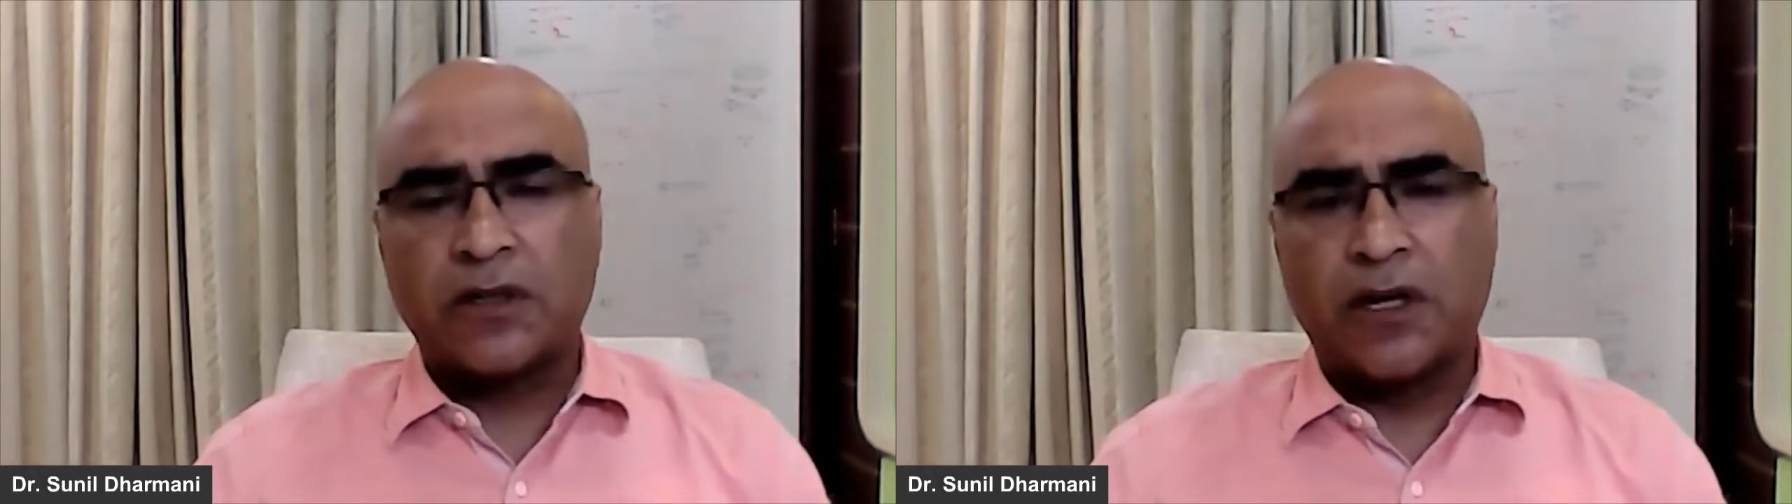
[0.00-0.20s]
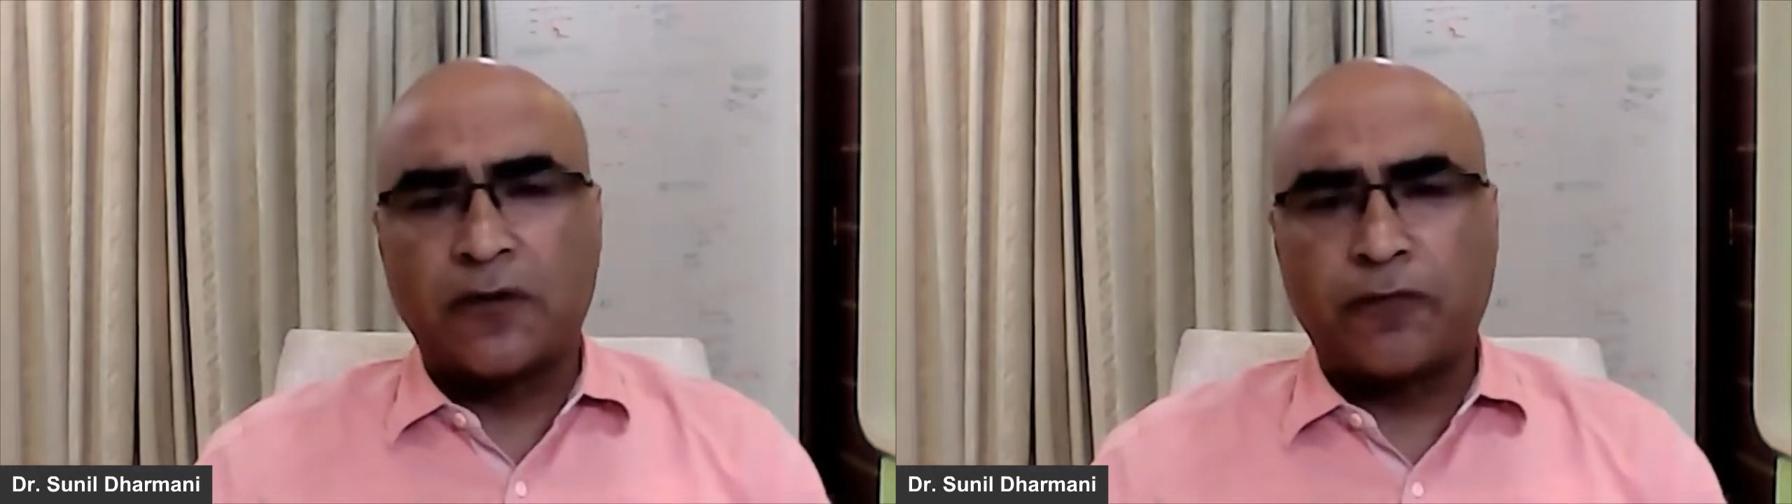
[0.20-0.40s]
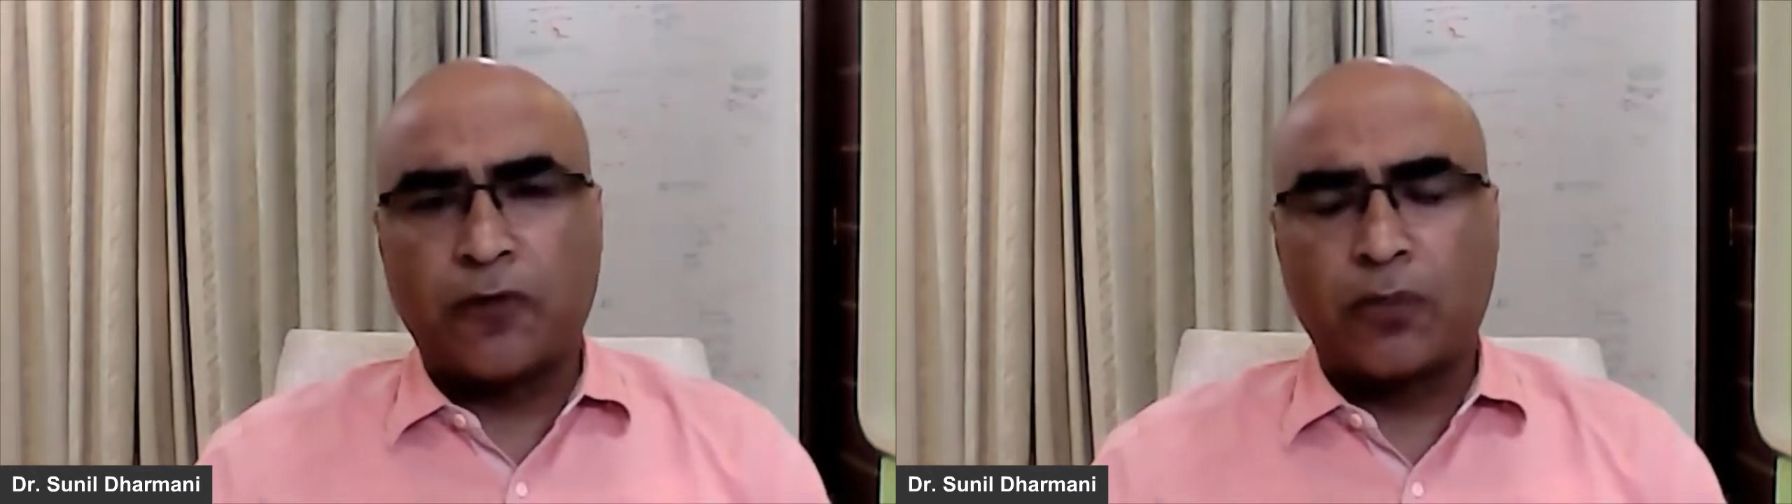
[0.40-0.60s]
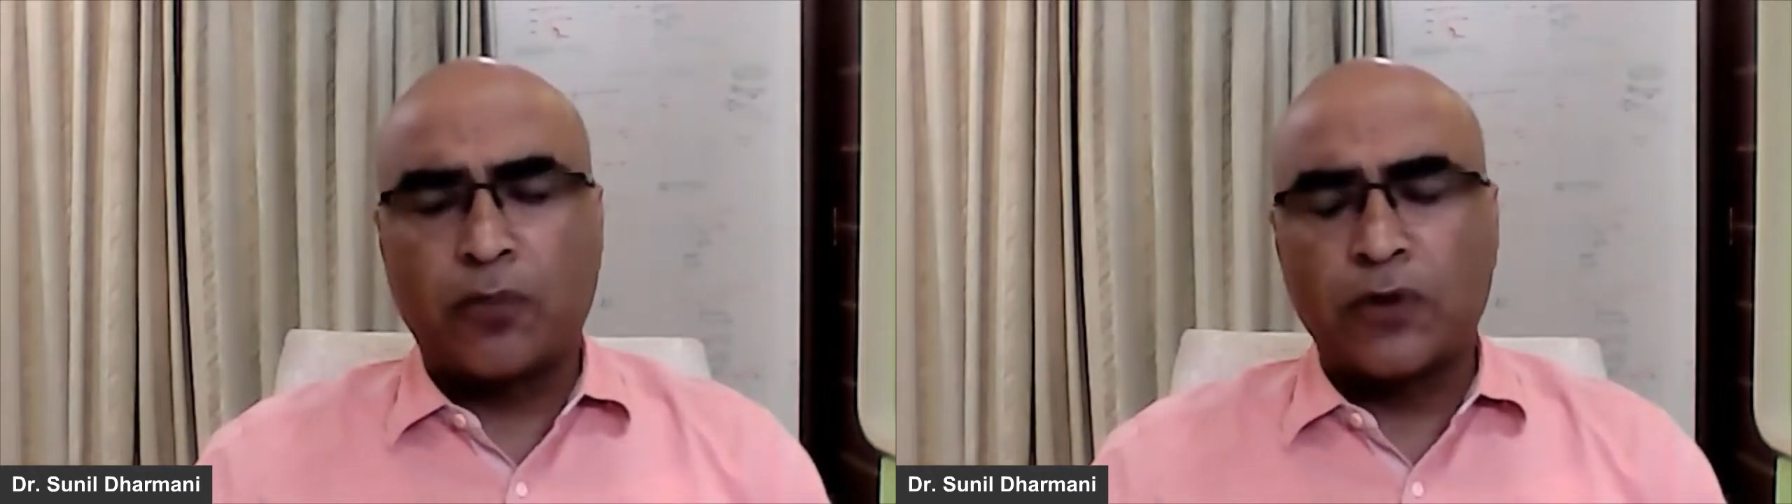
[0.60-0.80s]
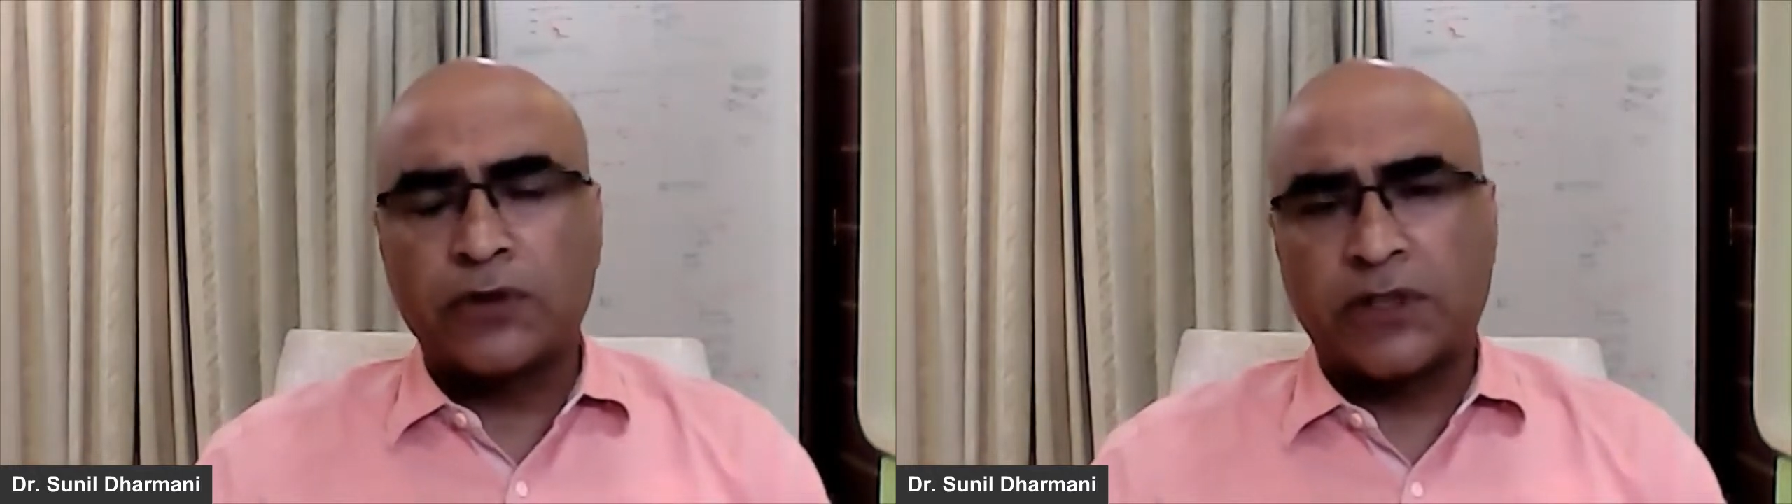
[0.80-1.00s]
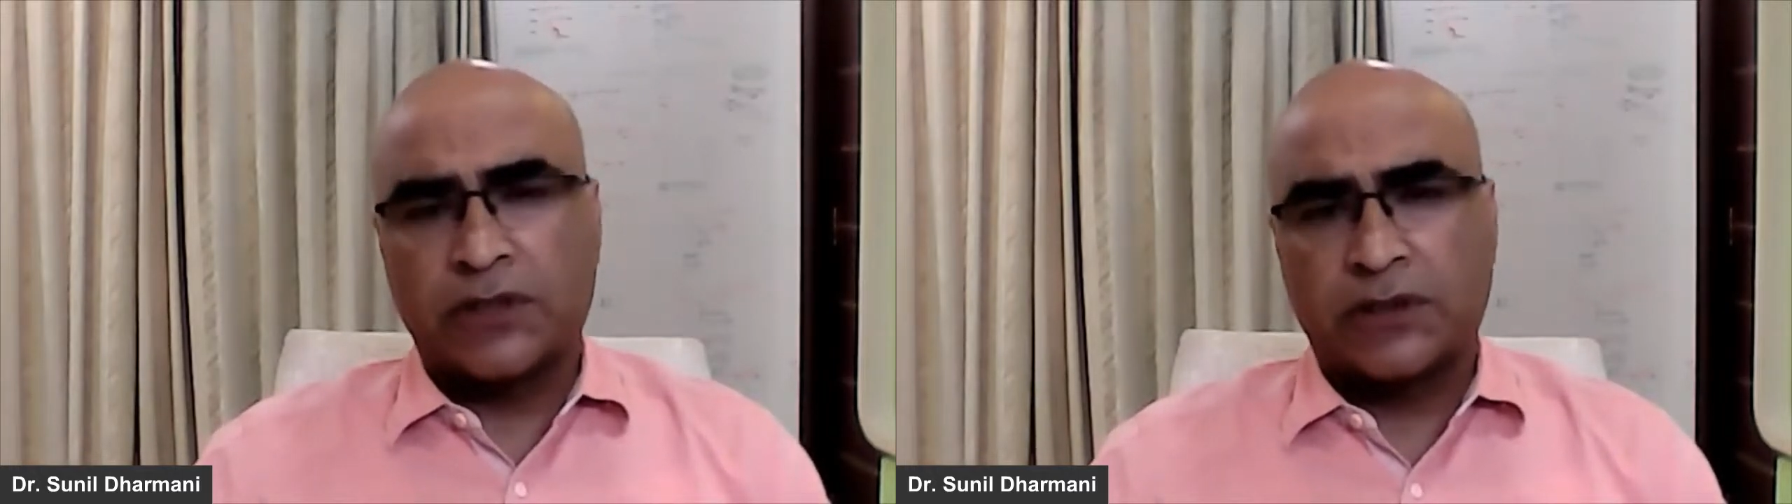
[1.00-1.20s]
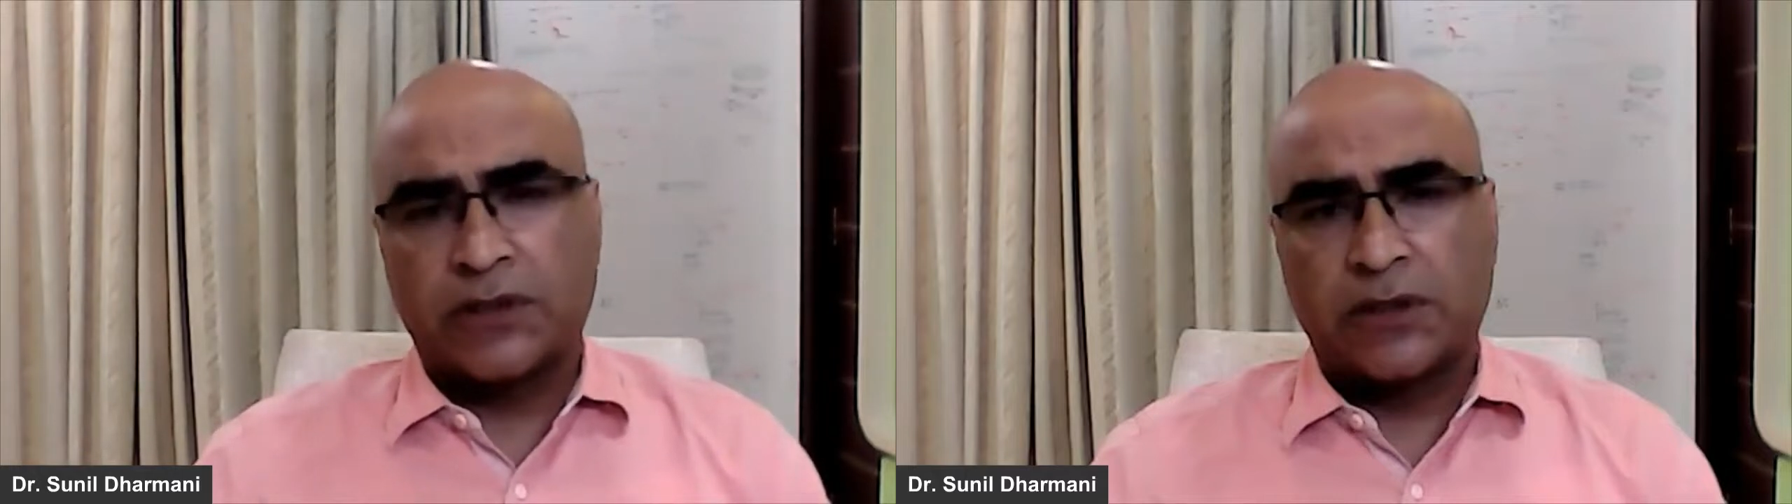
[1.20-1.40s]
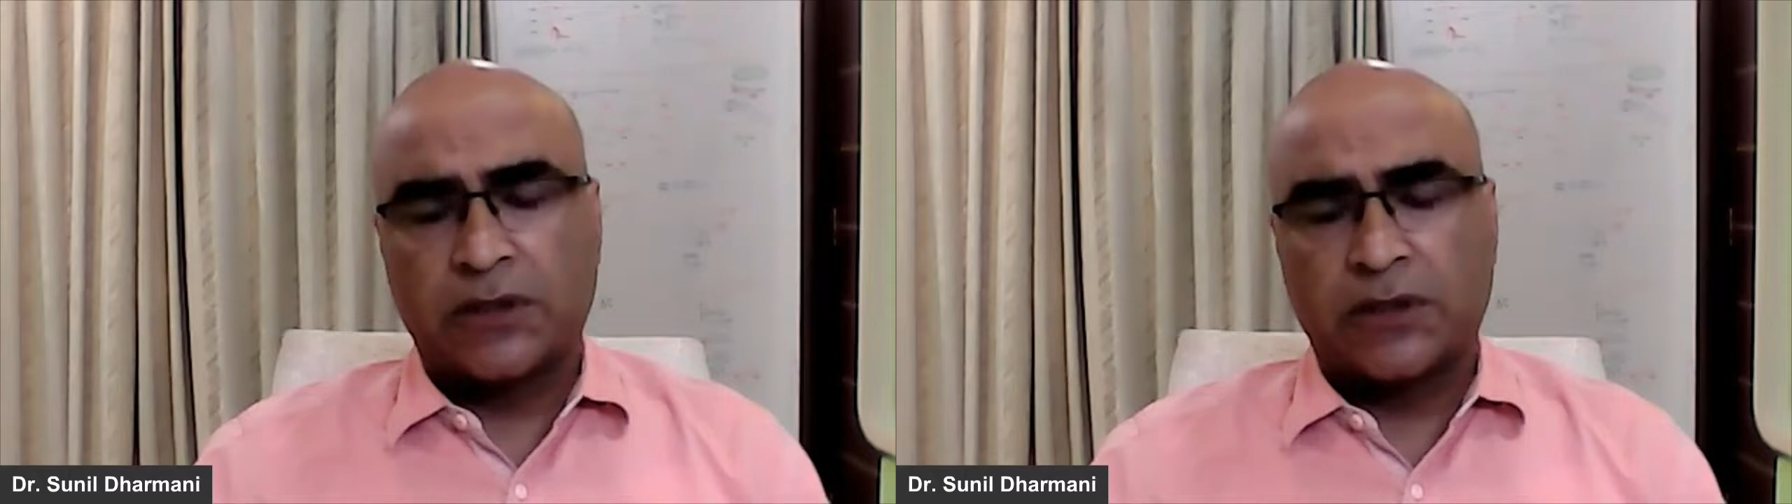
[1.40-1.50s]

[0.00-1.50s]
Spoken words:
and foremost is,